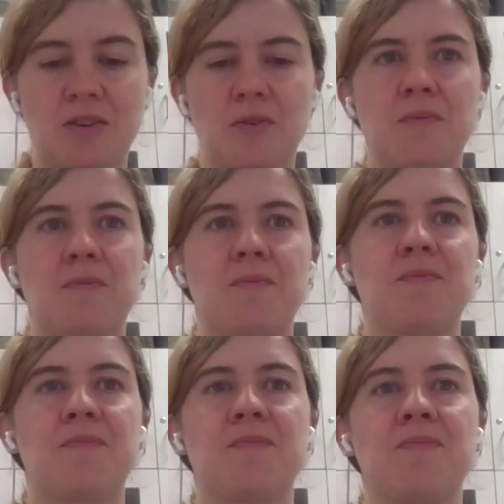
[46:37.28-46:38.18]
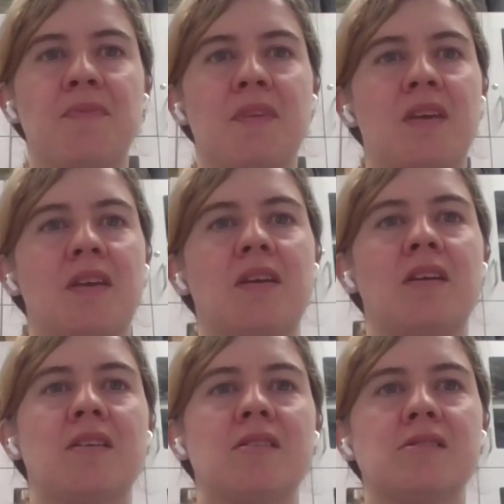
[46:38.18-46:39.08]
you.
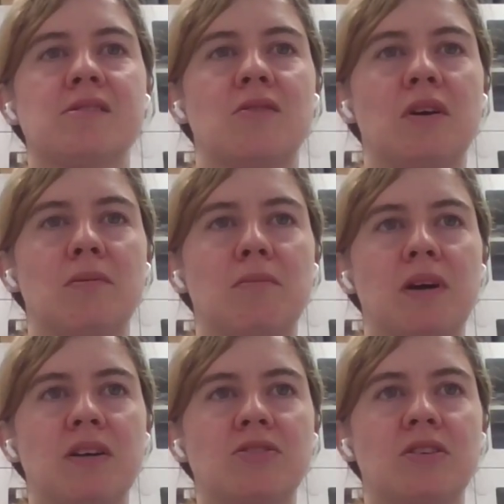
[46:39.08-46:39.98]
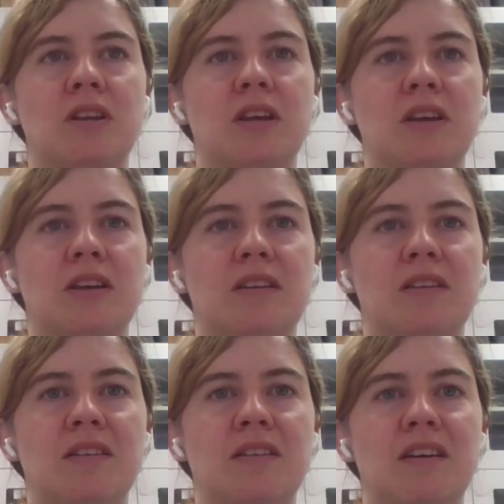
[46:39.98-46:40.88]
So I'm actually,
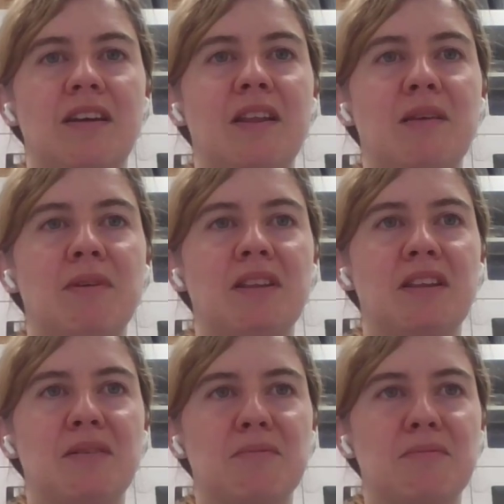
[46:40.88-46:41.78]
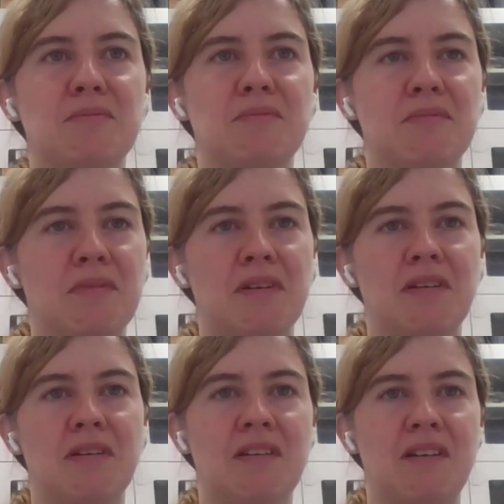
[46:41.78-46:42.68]
in the meantime,
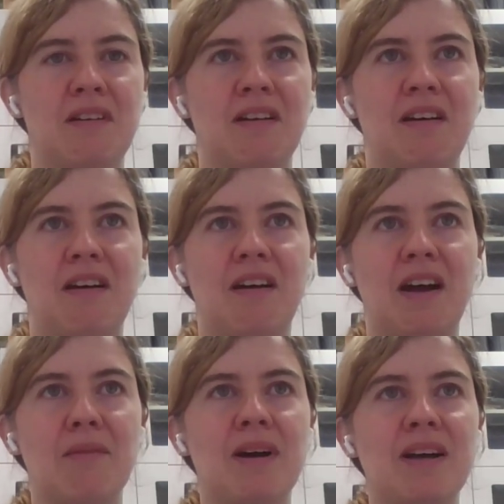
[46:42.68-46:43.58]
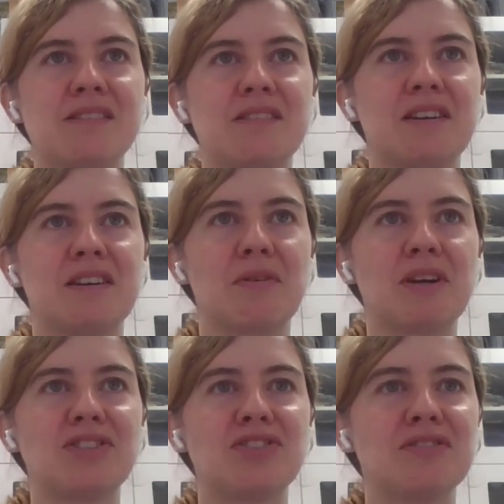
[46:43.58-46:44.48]
I'm answering a
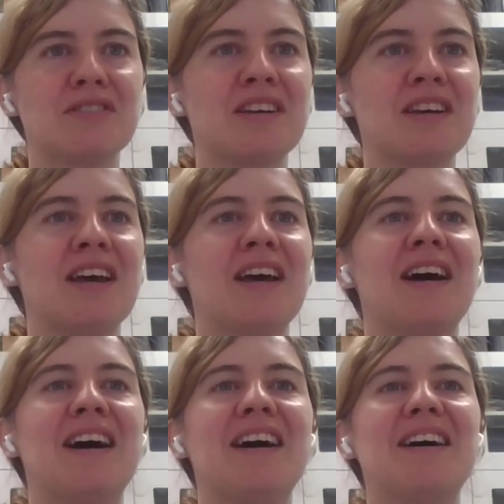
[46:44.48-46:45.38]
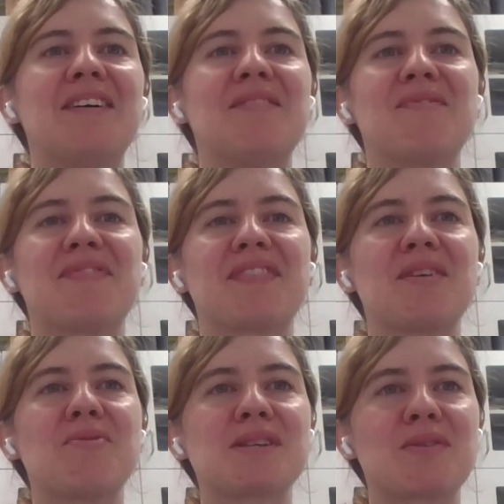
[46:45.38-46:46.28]
question.
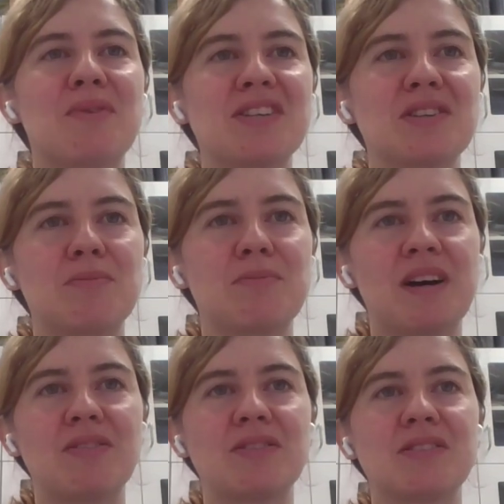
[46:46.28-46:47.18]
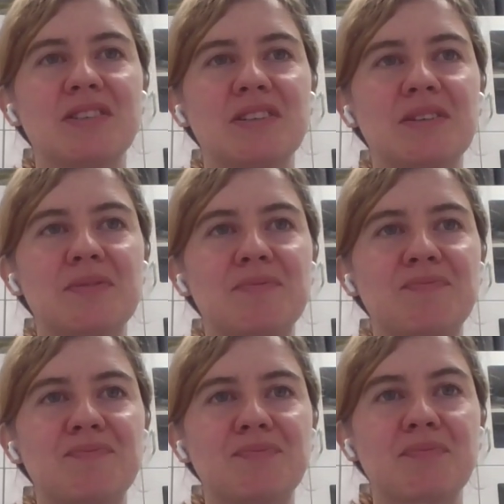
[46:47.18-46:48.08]
There was a question about
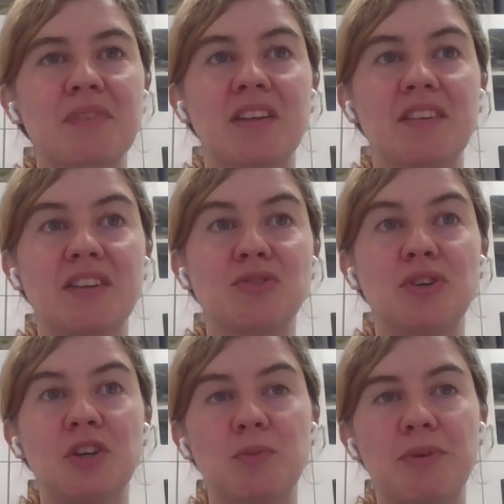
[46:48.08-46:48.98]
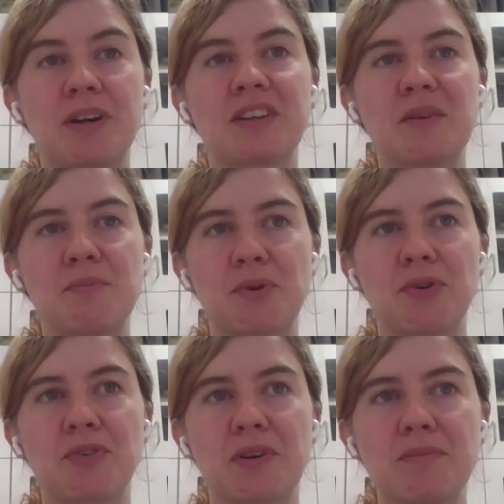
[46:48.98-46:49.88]
the 2-year part-time
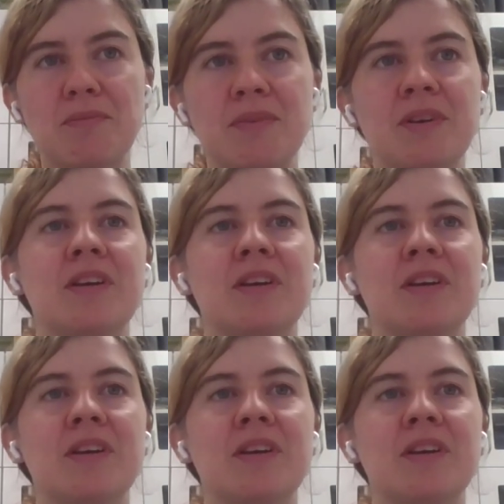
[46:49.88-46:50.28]
program,